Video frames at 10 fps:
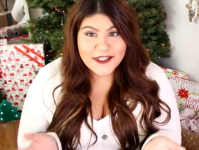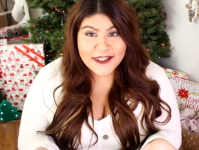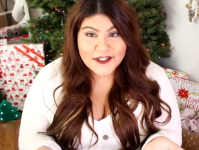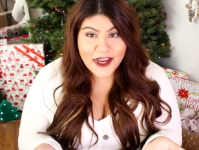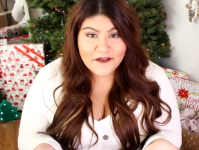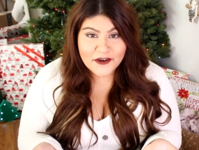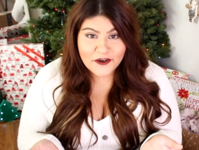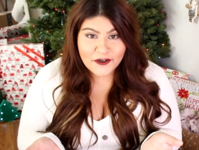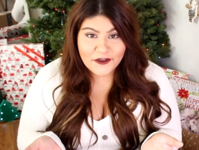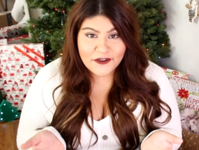since you're having a
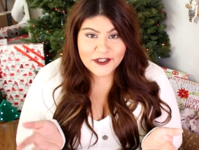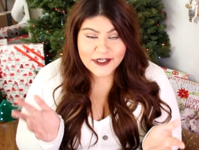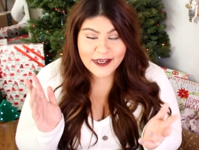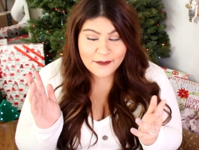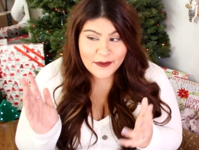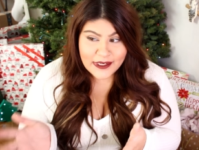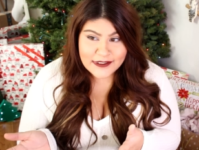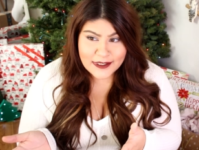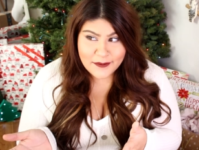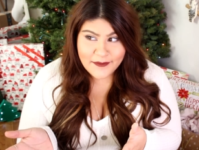girl, you should get a
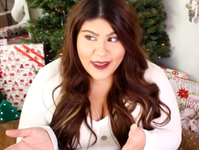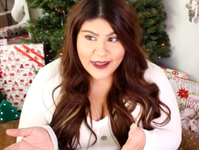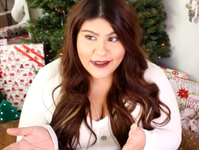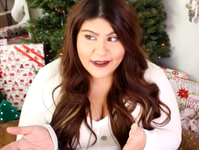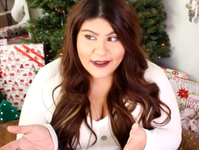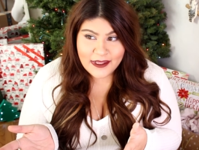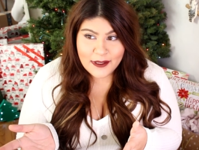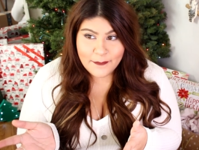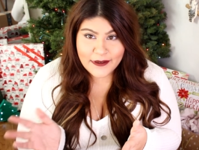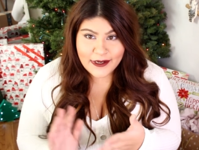pink diaper bag.
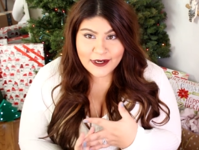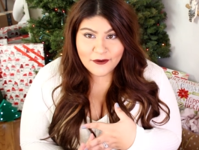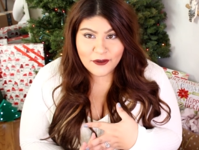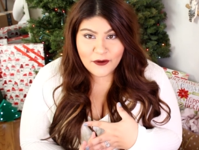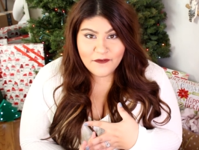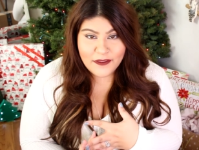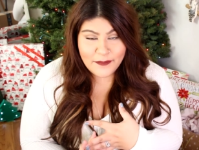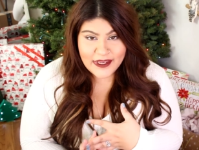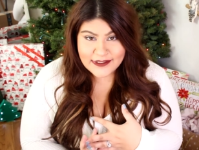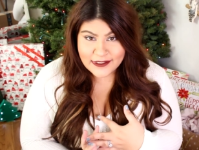But I don't know if the
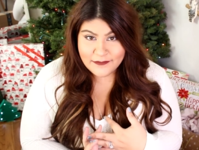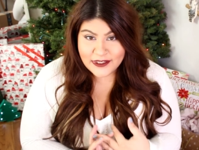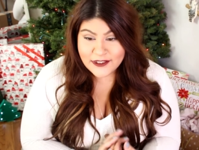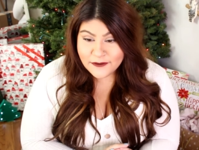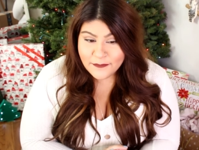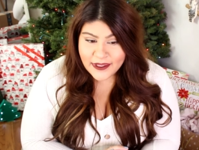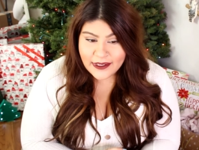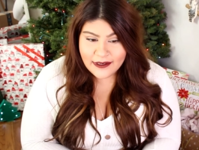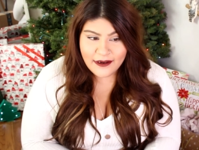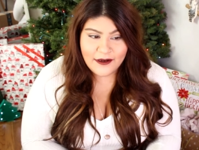pink's going to be too
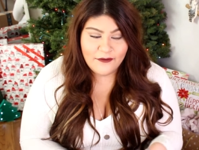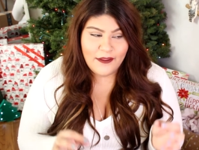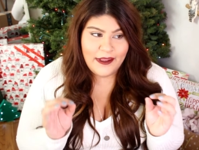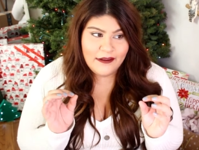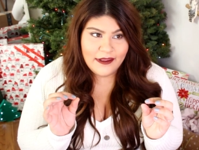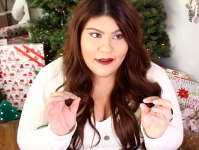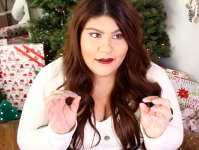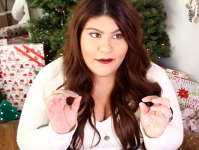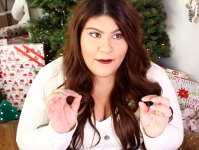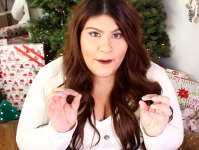pink and I don't like like
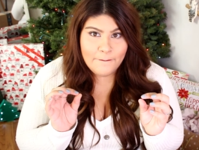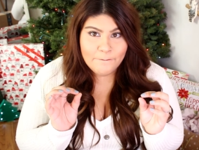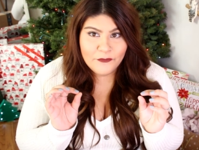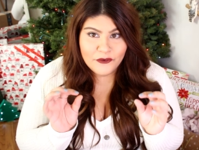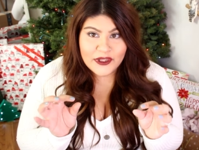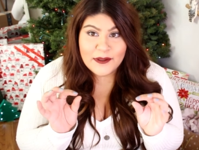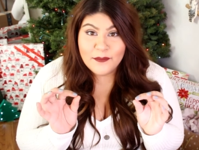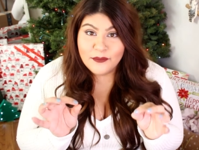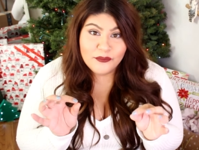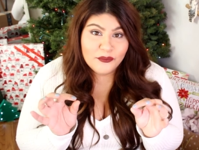really
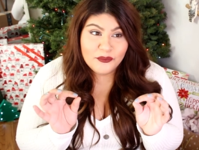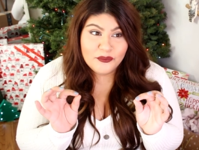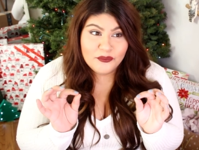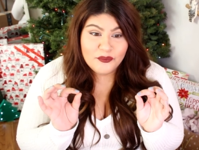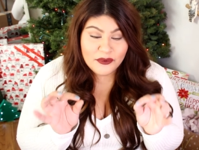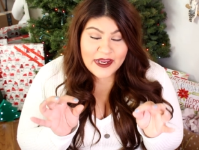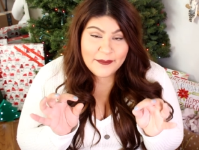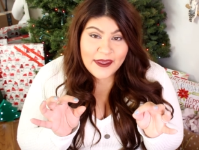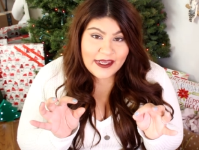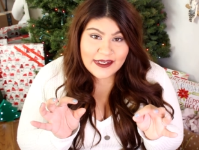
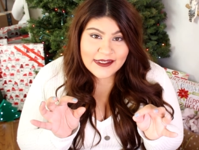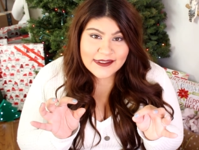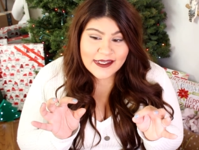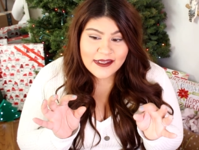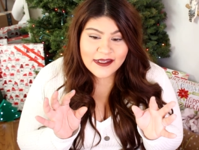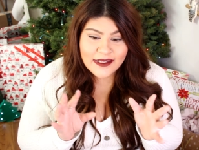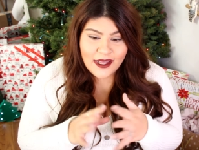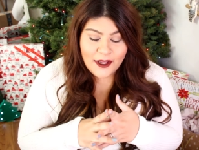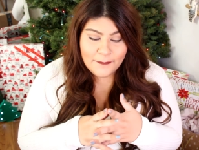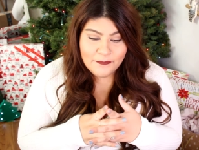bright pinks.
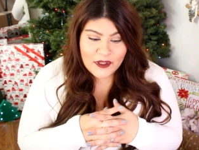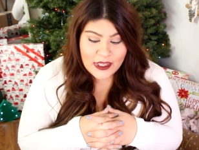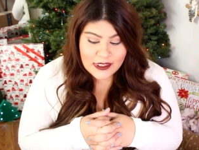Um,